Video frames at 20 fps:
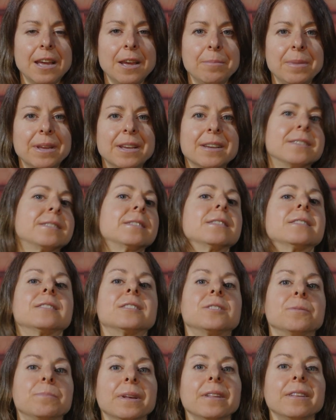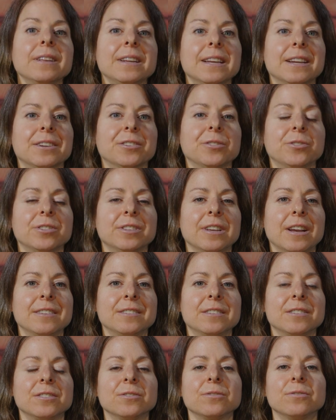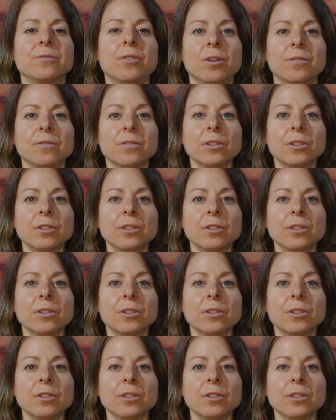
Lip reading: because the stability exercises involve